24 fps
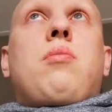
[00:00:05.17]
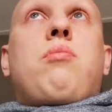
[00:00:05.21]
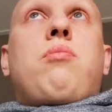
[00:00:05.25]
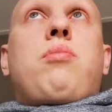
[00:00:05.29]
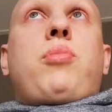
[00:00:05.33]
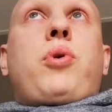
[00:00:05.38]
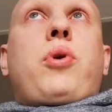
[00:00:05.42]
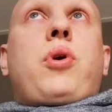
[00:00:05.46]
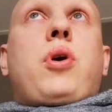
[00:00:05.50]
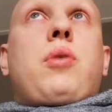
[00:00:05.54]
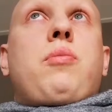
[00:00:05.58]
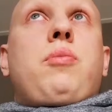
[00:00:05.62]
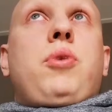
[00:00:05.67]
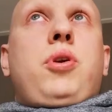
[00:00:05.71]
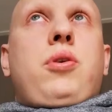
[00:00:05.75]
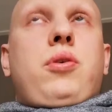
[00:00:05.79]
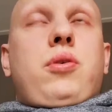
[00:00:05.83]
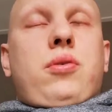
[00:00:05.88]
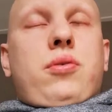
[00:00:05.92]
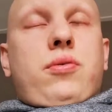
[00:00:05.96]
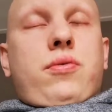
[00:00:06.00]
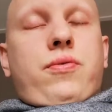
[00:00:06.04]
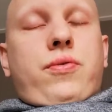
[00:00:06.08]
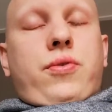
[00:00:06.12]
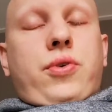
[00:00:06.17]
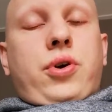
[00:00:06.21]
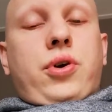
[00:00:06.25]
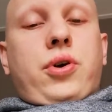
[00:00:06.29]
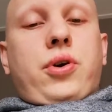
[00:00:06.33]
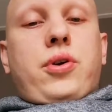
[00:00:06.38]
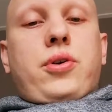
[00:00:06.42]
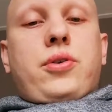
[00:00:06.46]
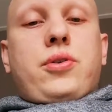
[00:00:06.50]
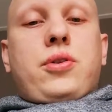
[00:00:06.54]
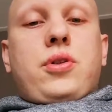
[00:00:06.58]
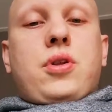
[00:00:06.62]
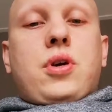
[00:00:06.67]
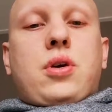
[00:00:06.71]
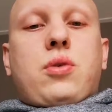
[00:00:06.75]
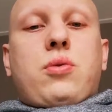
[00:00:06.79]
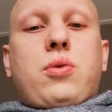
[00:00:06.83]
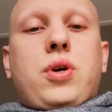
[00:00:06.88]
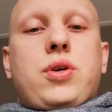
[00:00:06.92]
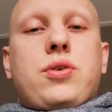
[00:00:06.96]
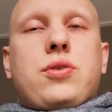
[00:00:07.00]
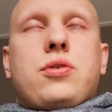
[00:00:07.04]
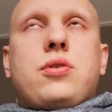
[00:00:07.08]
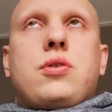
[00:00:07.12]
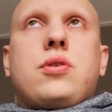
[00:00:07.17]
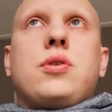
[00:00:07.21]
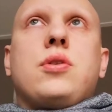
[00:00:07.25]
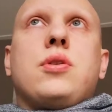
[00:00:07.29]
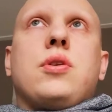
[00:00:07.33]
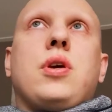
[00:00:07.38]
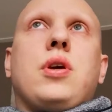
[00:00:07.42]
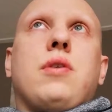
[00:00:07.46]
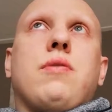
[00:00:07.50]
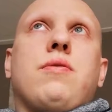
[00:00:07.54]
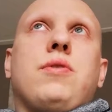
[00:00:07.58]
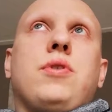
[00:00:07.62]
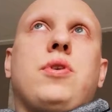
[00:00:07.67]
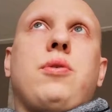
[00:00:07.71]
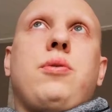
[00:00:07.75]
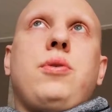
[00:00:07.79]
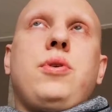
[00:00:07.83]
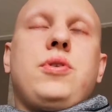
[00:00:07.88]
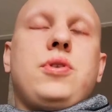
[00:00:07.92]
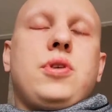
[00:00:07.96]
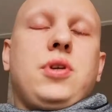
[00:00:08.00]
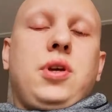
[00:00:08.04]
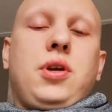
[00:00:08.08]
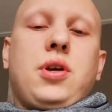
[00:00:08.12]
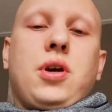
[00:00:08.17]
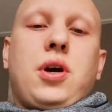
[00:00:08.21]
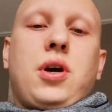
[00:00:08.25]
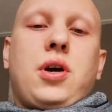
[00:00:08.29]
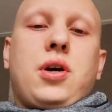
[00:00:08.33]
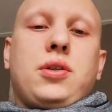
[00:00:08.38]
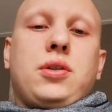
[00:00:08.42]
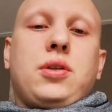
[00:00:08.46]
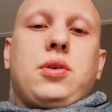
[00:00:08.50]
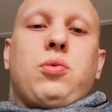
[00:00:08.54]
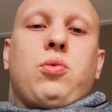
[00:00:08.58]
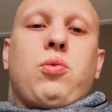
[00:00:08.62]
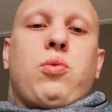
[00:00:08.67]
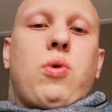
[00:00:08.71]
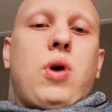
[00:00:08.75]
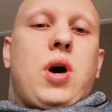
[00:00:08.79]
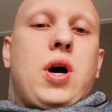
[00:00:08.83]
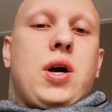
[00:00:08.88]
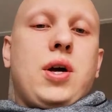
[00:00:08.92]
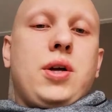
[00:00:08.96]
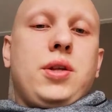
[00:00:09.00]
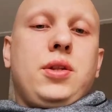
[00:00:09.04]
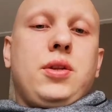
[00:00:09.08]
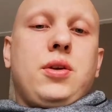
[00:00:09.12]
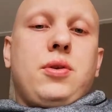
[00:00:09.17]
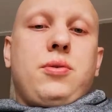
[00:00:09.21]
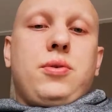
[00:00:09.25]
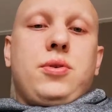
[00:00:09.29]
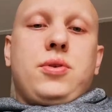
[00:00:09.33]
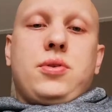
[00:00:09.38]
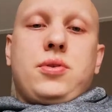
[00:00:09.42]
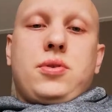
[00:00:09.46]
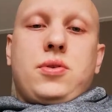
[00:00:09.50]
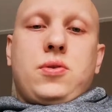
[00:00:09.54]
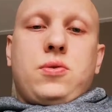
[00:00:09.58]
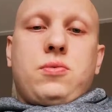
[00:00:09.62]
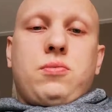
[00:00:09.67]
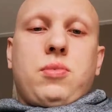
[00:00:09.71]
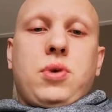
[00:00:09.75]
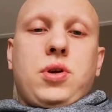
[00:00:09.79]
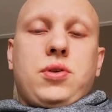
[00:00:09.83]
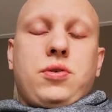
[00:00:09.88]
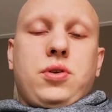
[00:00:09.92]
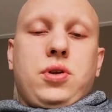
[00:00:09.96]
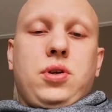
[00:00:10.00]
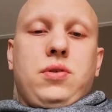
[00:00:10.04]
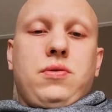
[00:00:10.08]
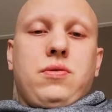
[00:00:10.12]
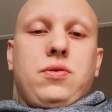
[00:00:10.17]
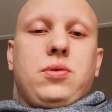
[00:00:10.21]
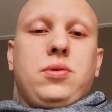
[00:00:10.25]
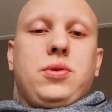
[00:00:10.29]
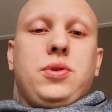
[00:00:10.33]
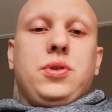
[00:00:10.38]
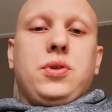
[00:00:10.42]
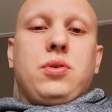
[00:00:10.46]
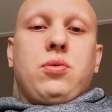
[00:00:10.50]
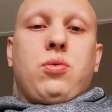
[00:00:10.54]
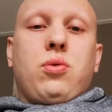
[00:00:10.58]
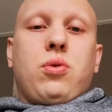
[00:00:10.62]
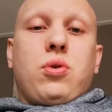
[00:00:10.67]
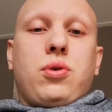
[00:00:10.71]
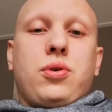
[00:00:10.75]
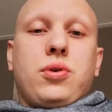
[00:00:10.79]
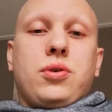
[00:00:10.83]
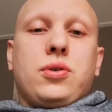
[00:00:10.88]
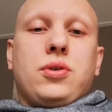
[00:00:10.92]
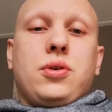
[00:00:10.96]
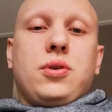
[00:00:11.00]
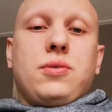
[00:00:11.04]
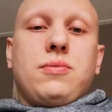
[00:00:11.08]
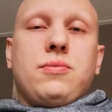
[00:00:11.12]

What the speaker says: Probably you've heard the question, if there is a God, why there is so much evil in the world?